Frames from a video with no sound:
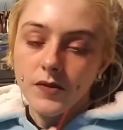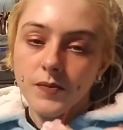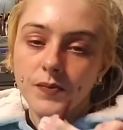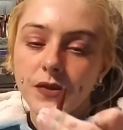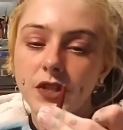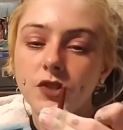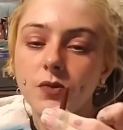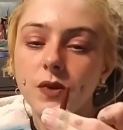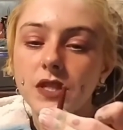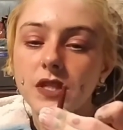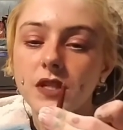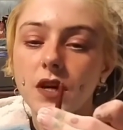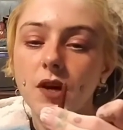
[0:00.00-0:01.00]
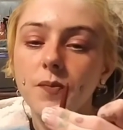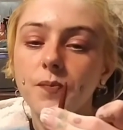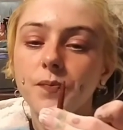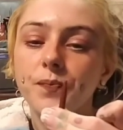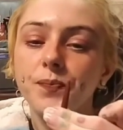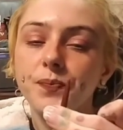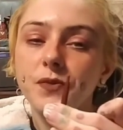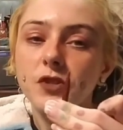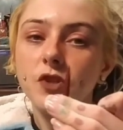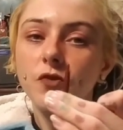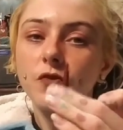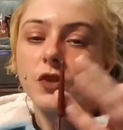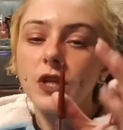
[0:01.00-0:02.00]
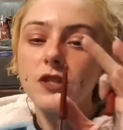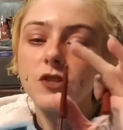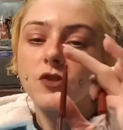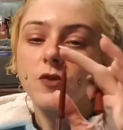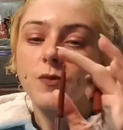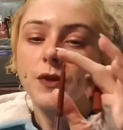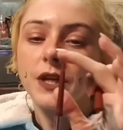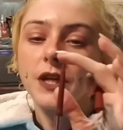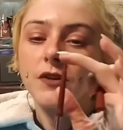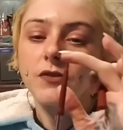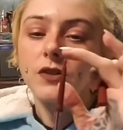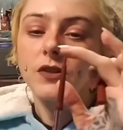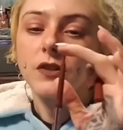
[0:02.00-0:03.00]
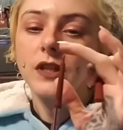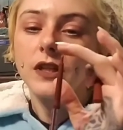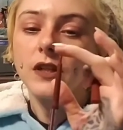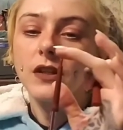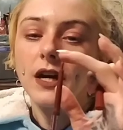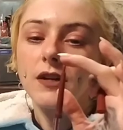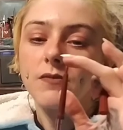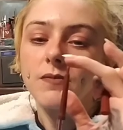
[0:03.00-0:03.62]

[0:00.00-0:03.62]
They twist up. So if you're not super careful, like a lot of